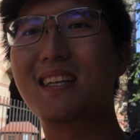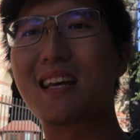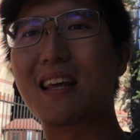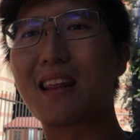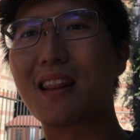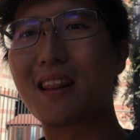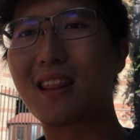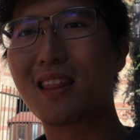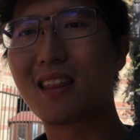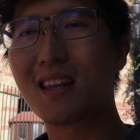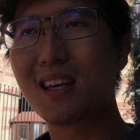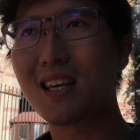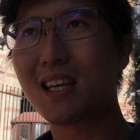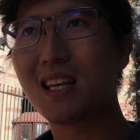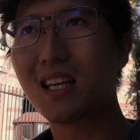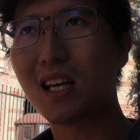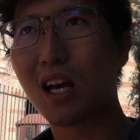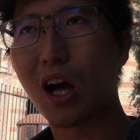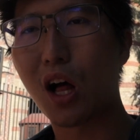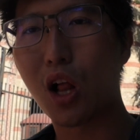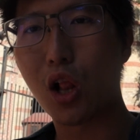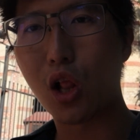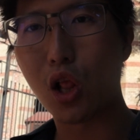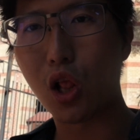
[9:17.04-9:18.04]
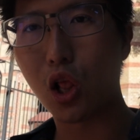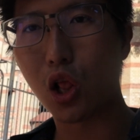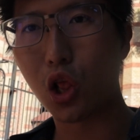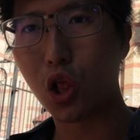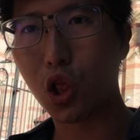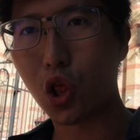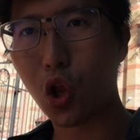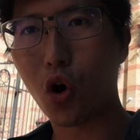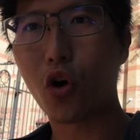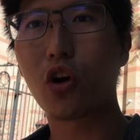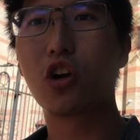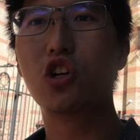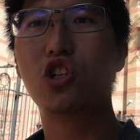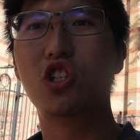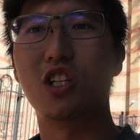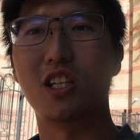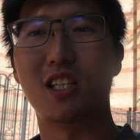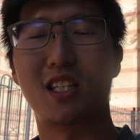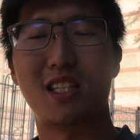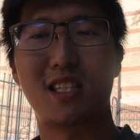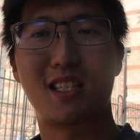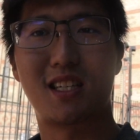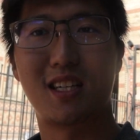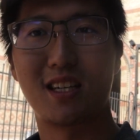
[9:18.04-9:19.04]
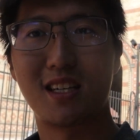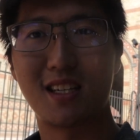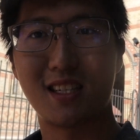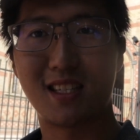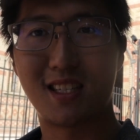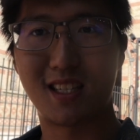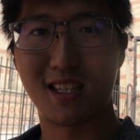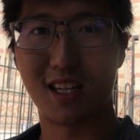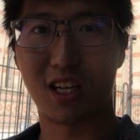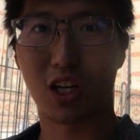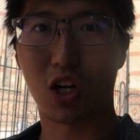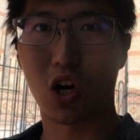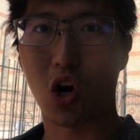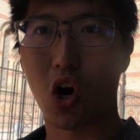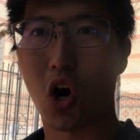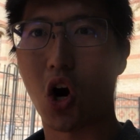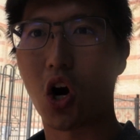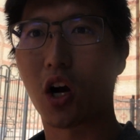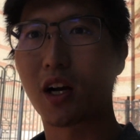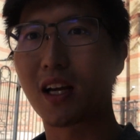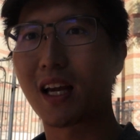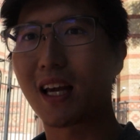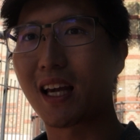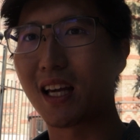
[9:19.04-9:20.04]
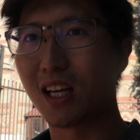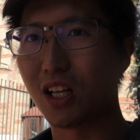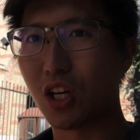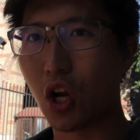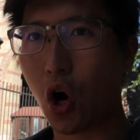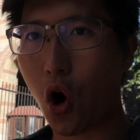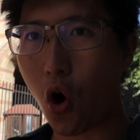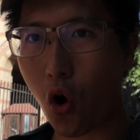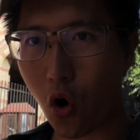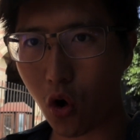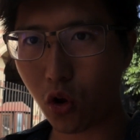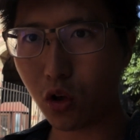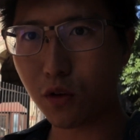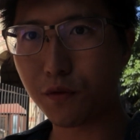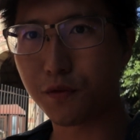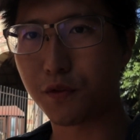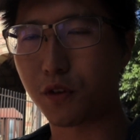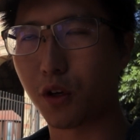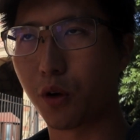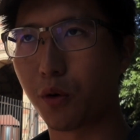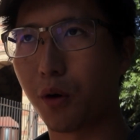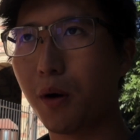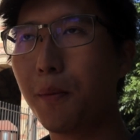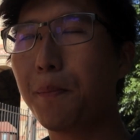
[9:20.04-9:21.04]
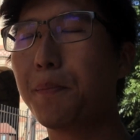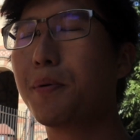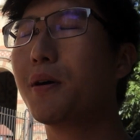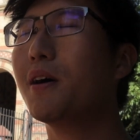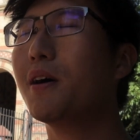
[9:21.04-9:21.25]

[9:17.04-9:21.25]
the largest synagogue in all of Europe,